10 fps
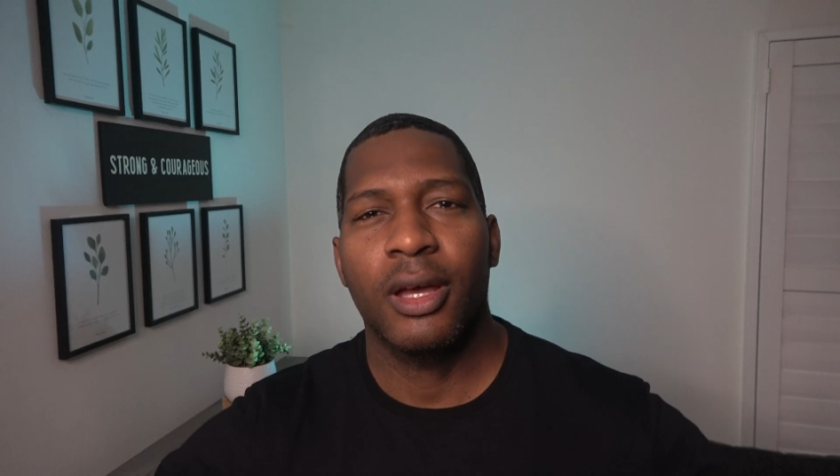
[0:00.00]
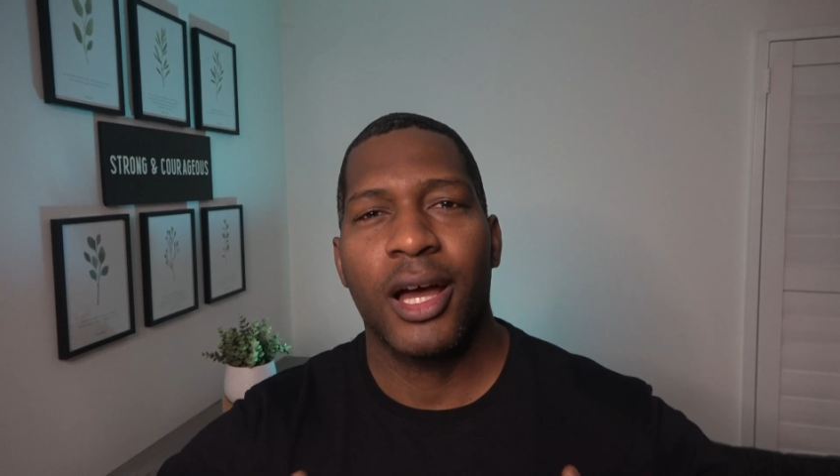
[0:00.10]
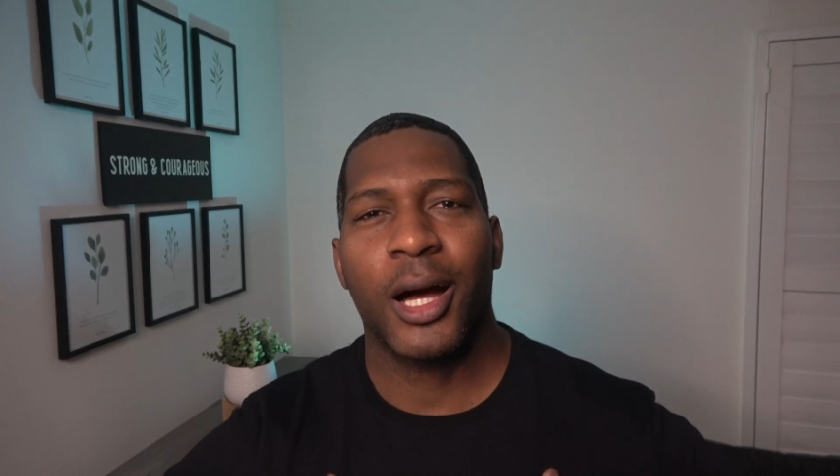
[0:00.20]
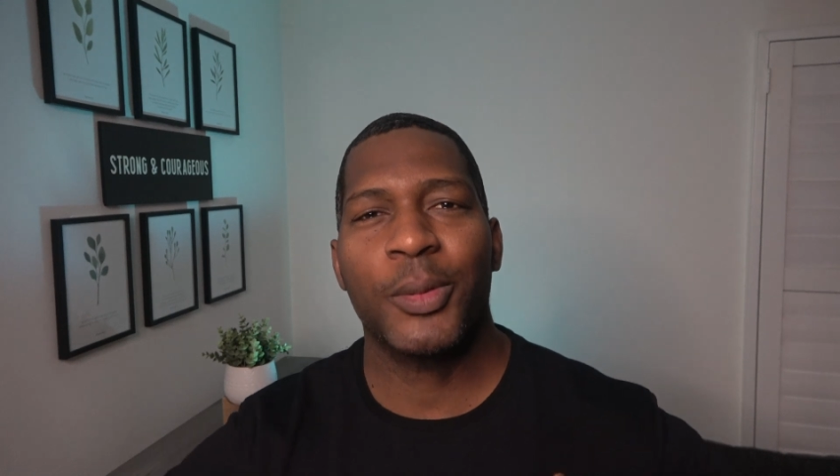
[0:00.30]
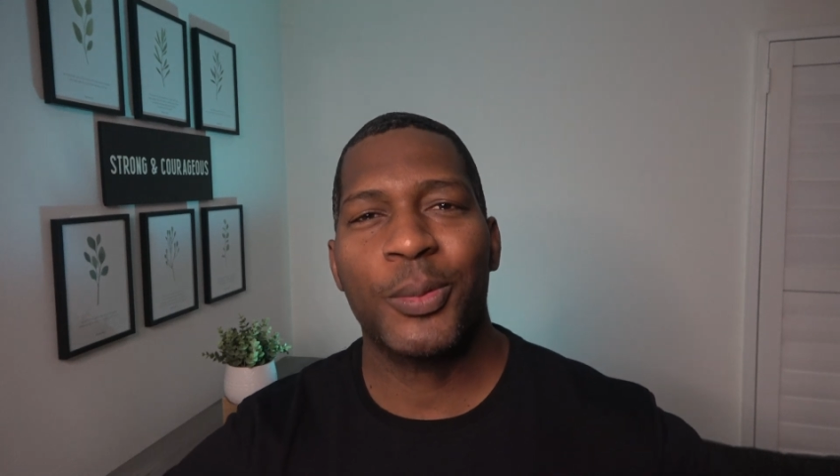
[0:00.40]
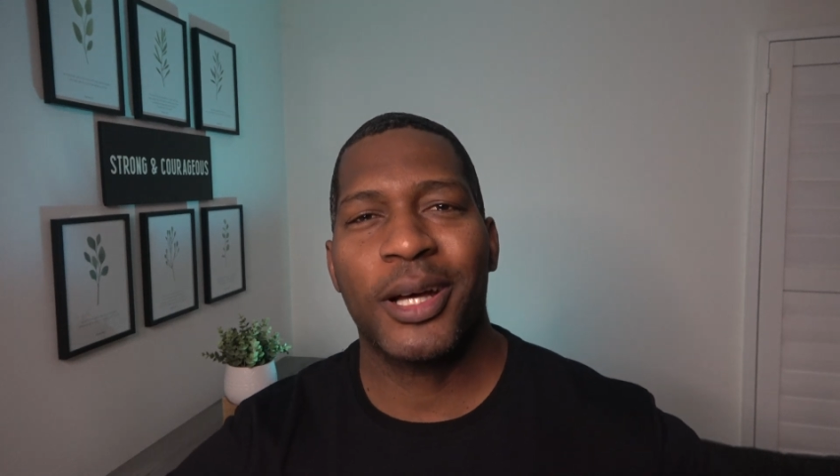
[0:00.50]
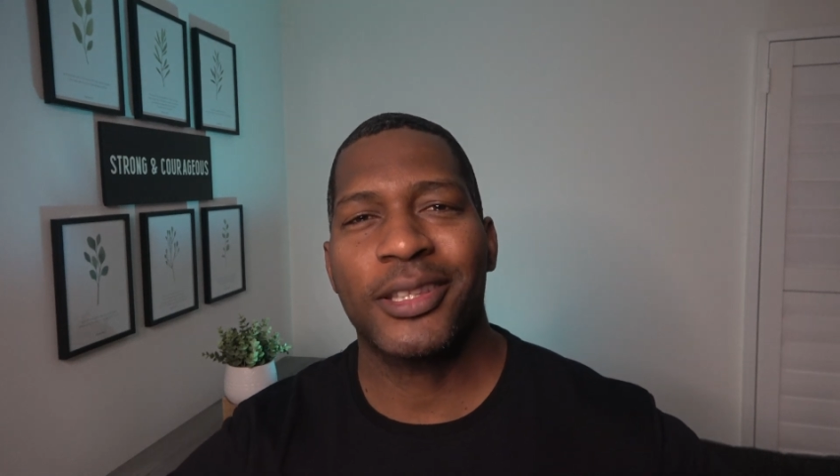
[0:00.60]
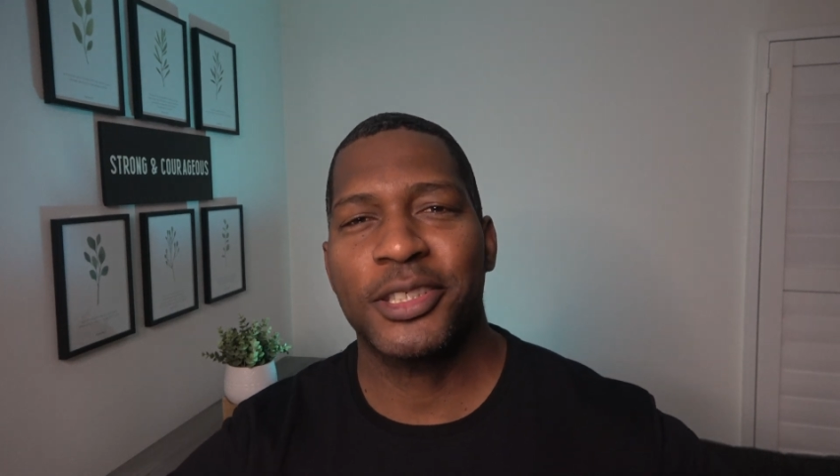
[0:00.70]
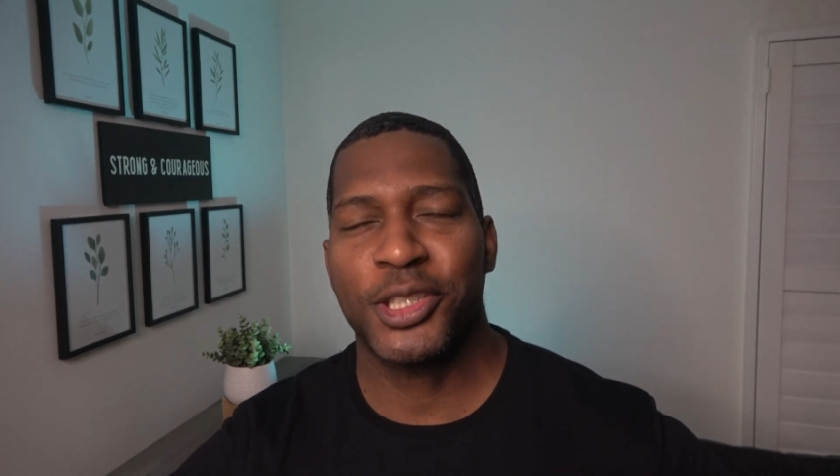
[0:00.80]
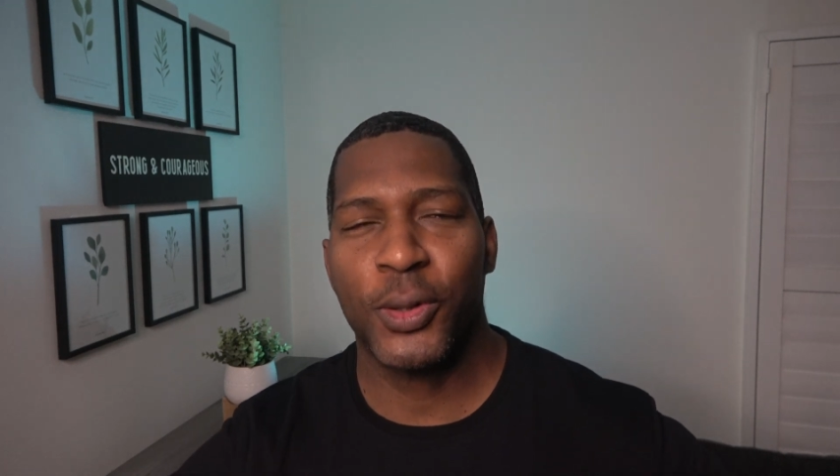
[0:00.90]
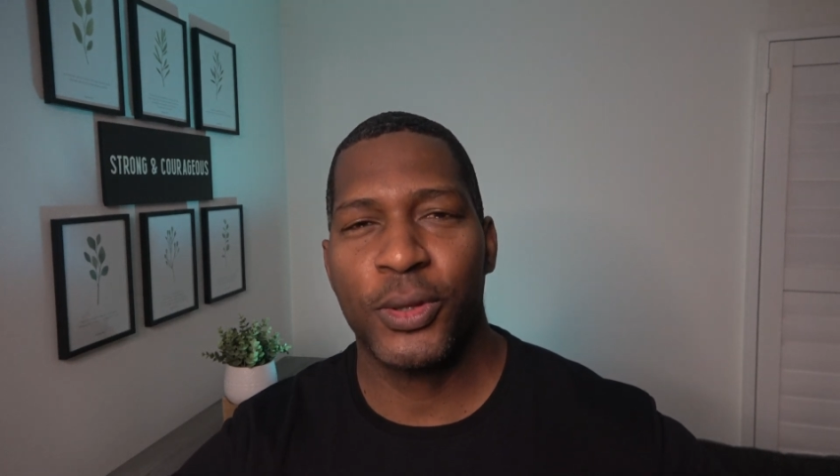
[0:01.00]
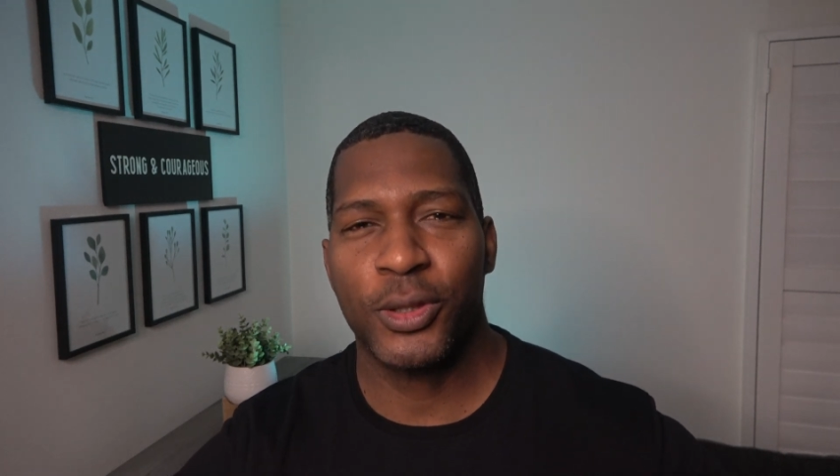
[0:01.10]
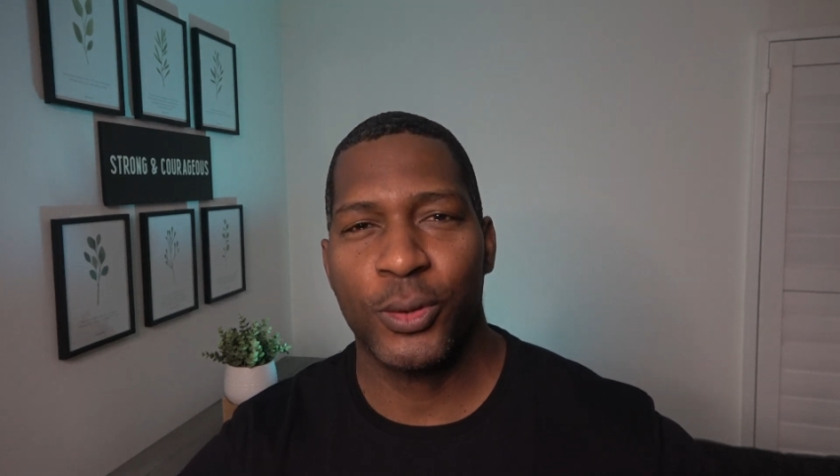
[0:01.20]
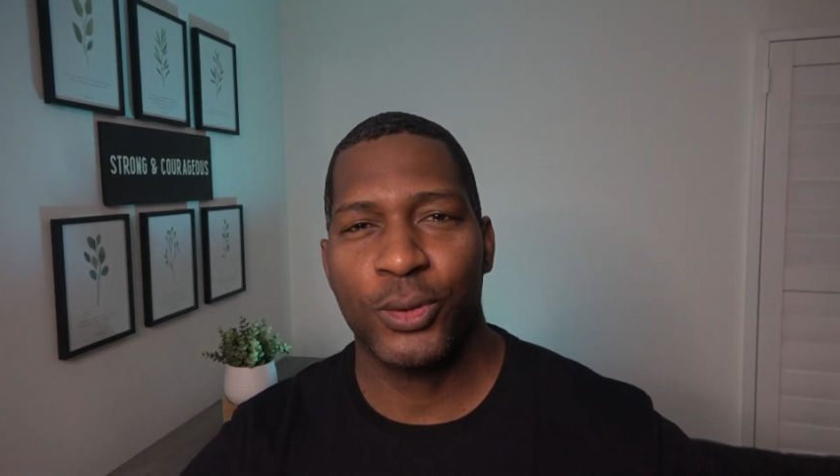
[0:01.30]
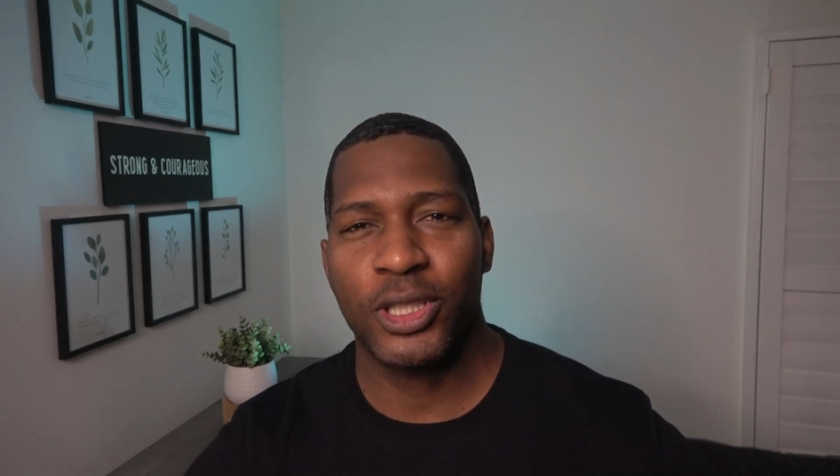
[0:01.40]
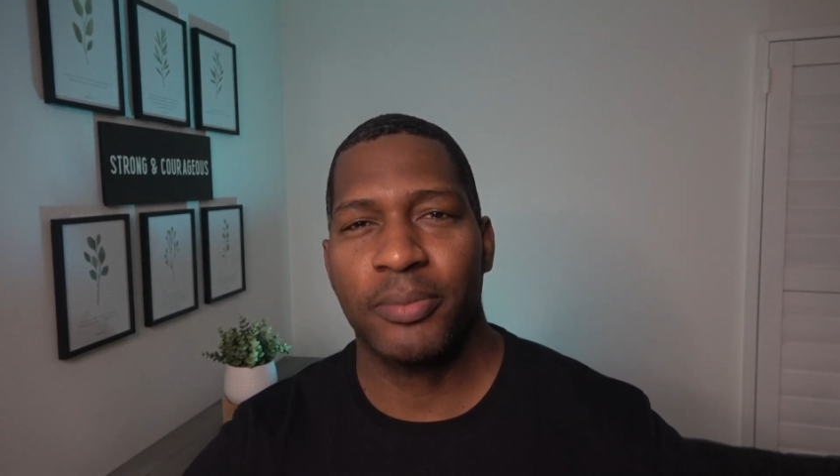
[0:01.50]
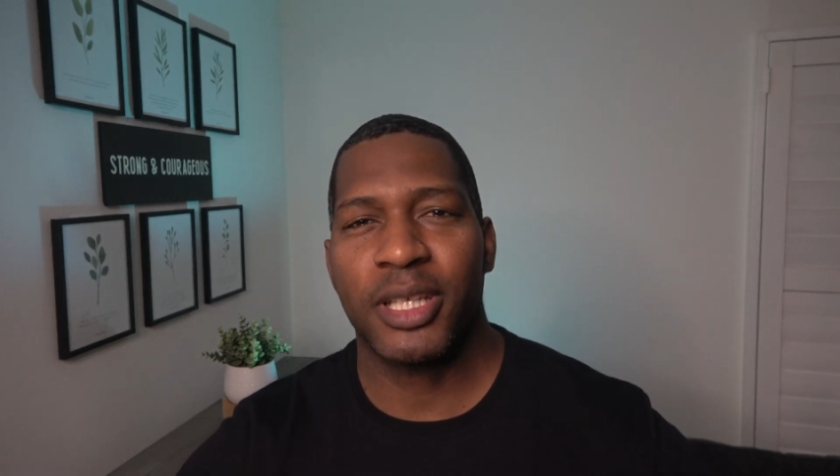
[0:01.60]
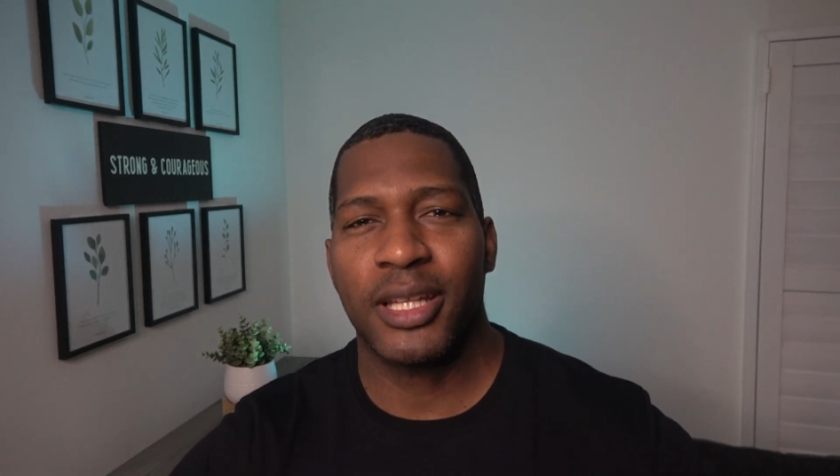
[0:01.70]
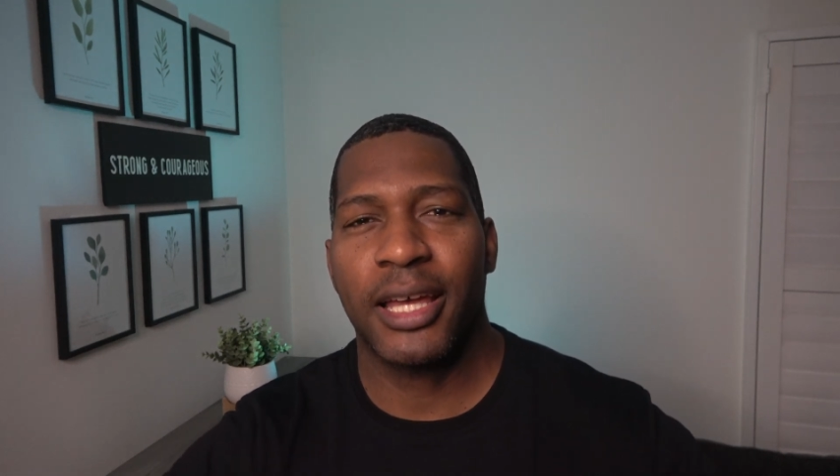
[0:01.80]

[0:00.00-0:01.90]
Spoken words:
I'm about to share with you something